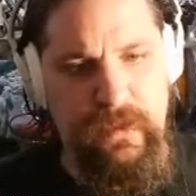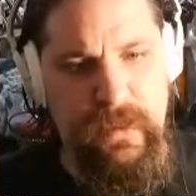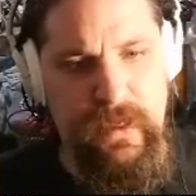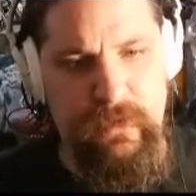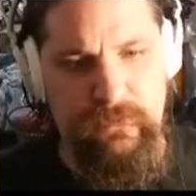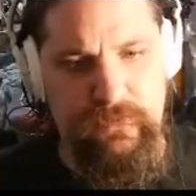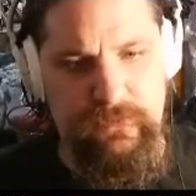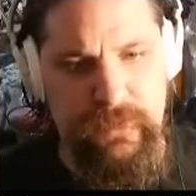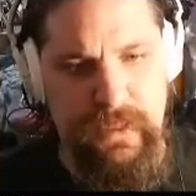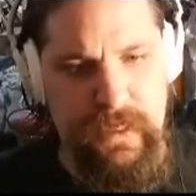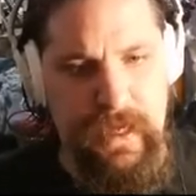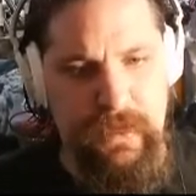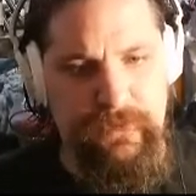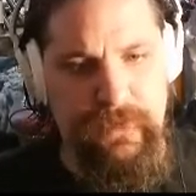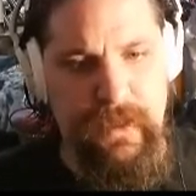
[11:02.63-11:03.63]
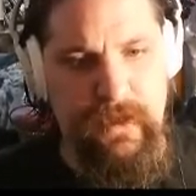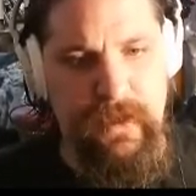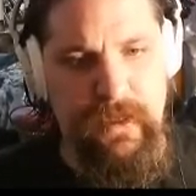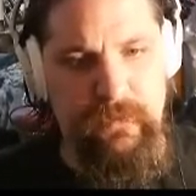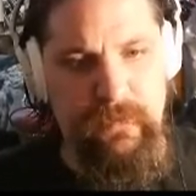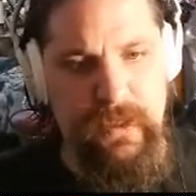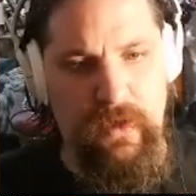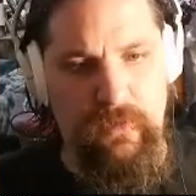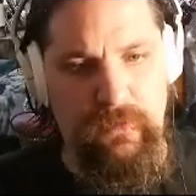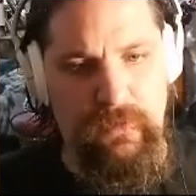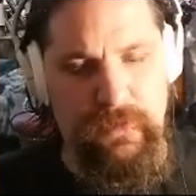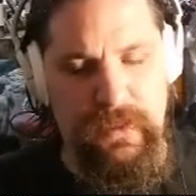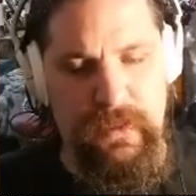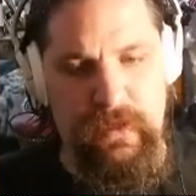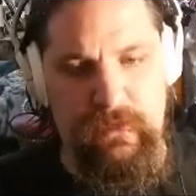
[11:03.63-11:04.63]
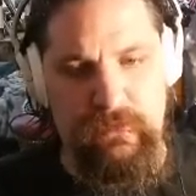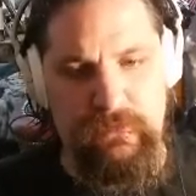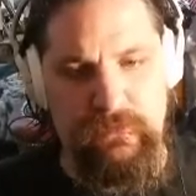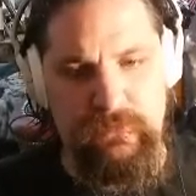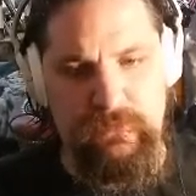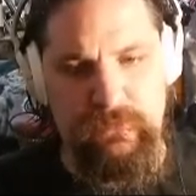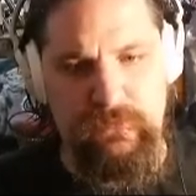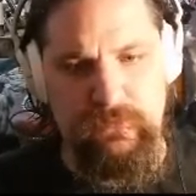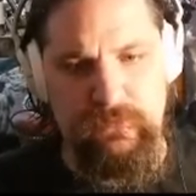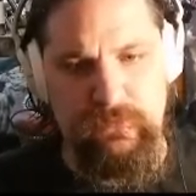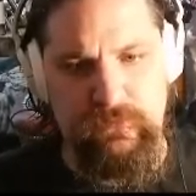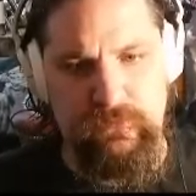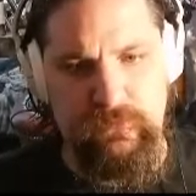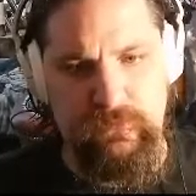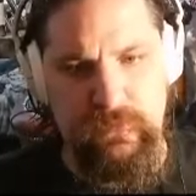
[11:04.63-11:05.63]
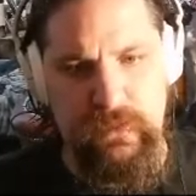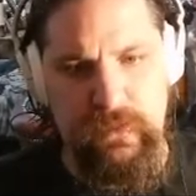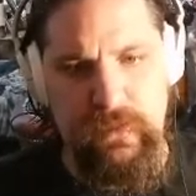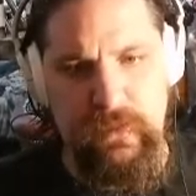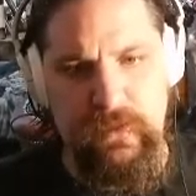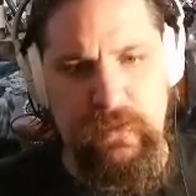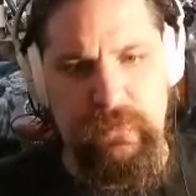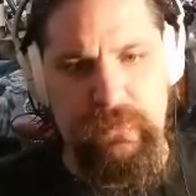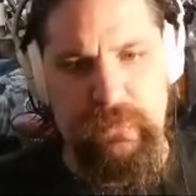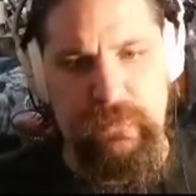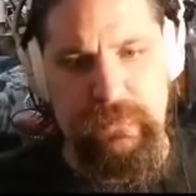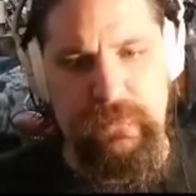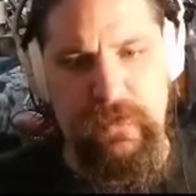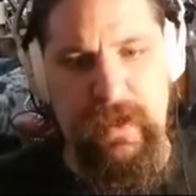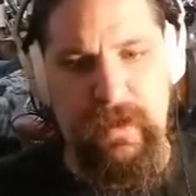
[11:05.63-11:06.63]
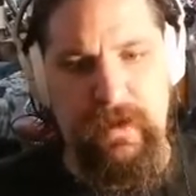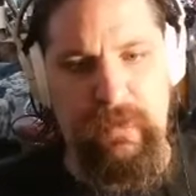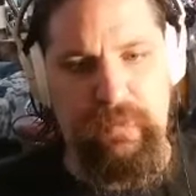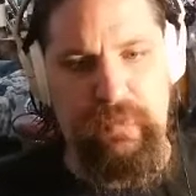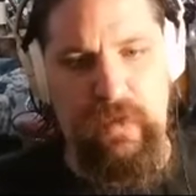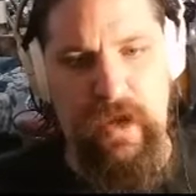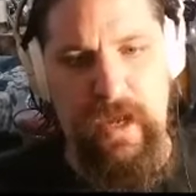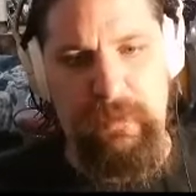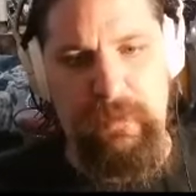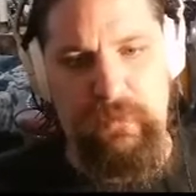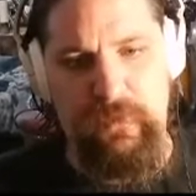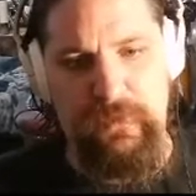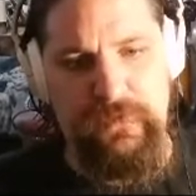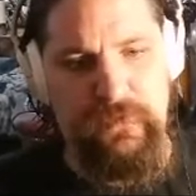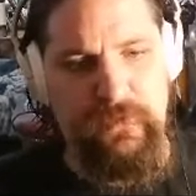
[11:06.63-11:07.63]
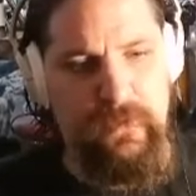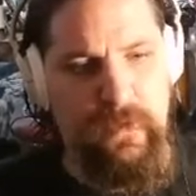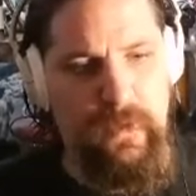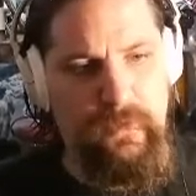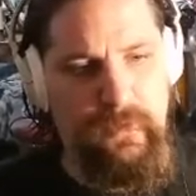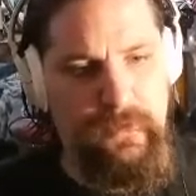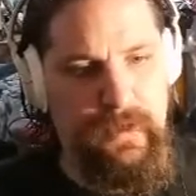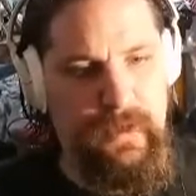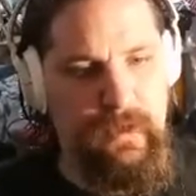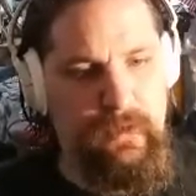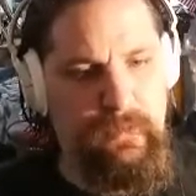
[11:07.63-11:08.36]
Now, take out that enemy over there. So it's not a problem once you go over there.